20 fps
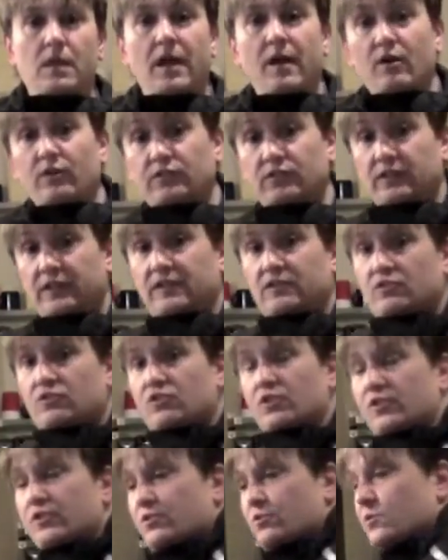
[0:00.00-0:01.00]
I also need to
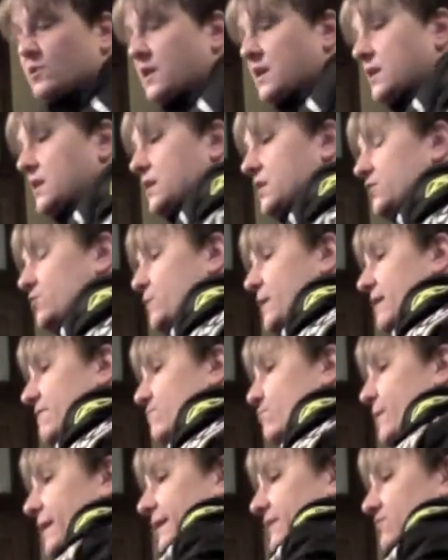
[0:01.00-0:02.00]
show you, you
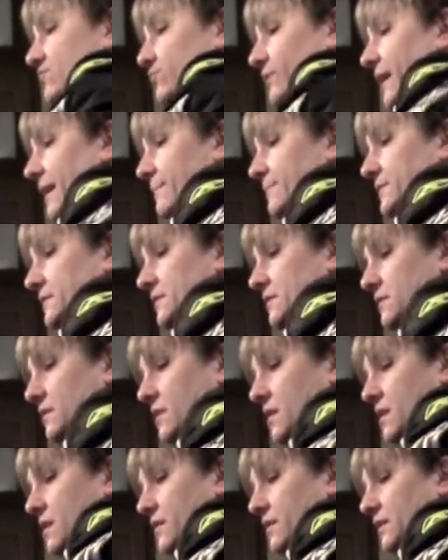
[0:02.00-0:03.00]
have waist straps
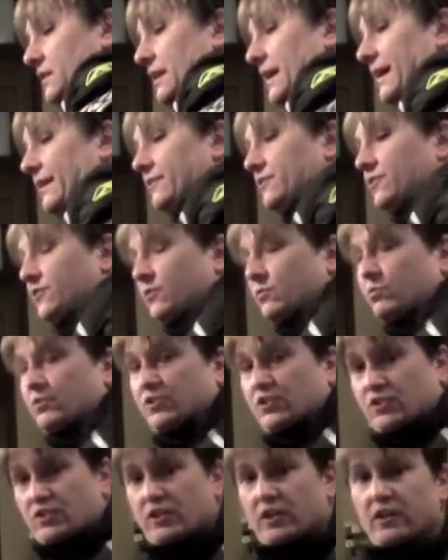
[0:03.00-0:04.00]
on the Latitude,
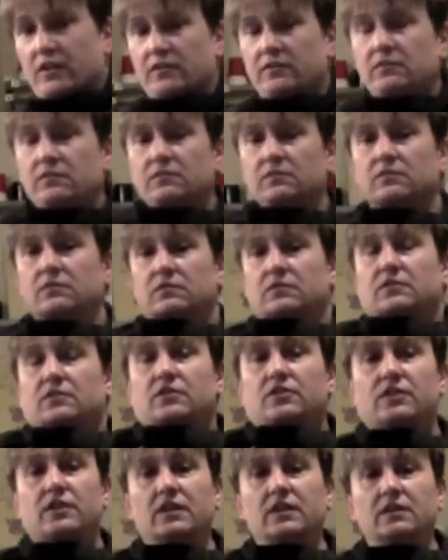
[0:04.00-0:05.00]
which is good.
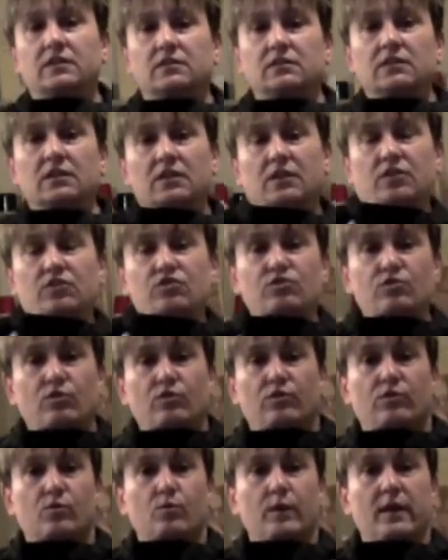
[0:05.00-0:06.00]
You can
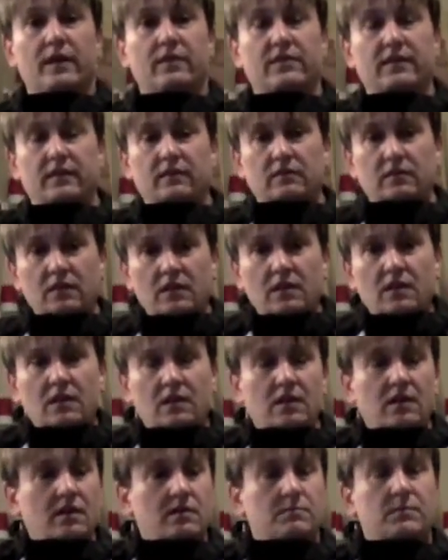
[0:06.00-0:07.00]
control the width,
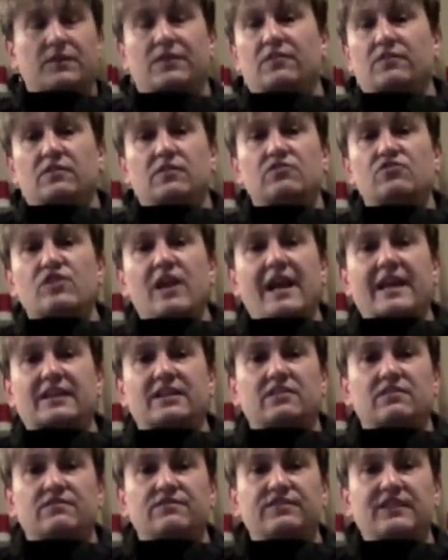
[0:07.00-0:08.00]
but this jacket
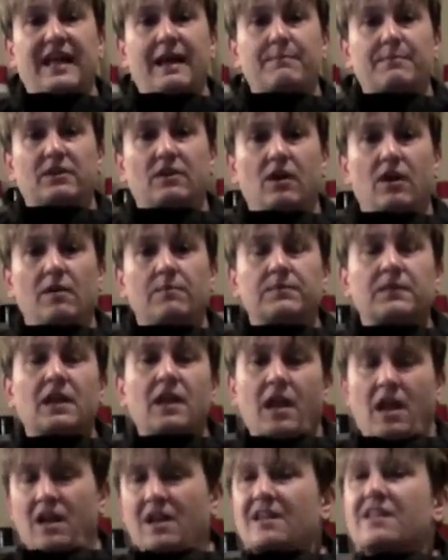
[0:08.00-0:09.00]
doesn't flap at all.
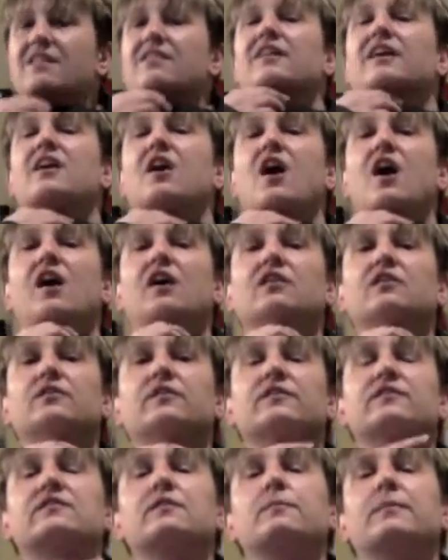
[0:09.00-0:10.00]
The collar
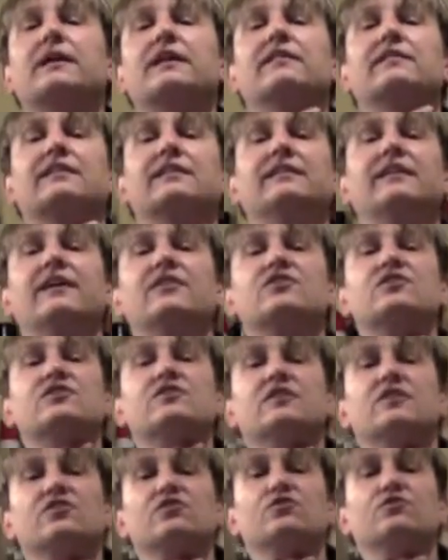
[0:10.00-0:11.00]
is the biggest
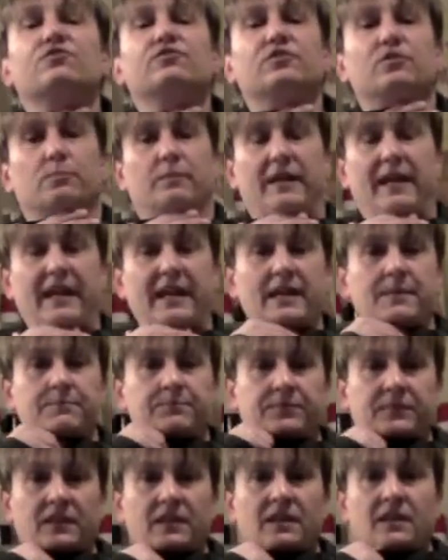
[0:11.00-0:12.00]
contentious issue for me,
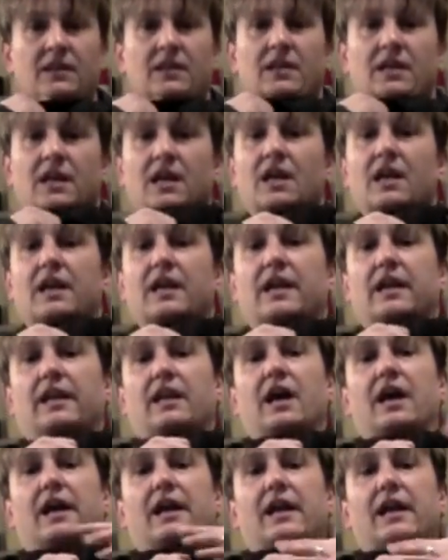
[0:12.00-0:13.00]

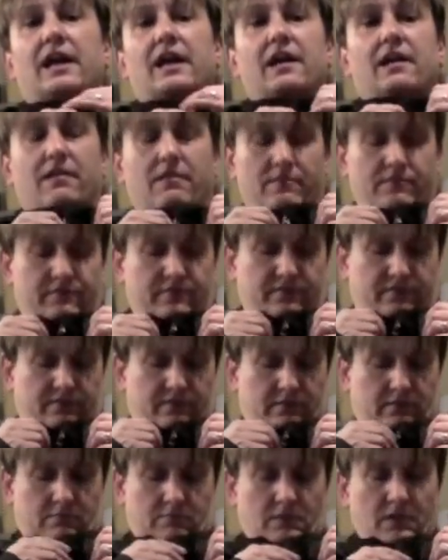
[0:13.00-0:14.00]
and I have,
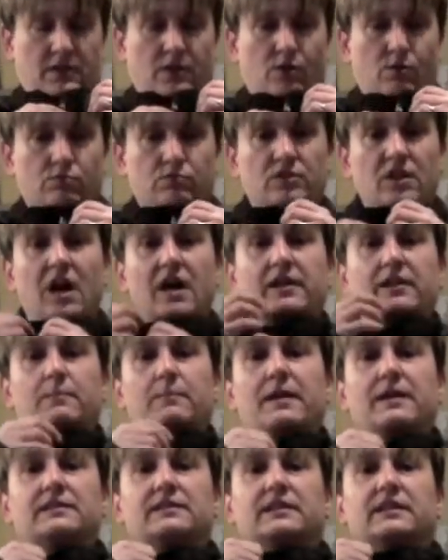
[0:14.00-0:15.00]
you know,
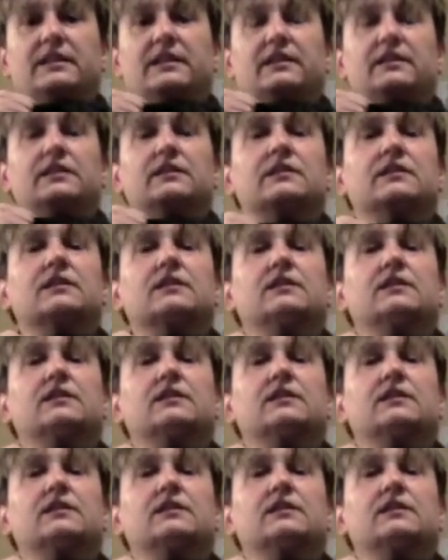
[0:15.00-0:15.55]
documented it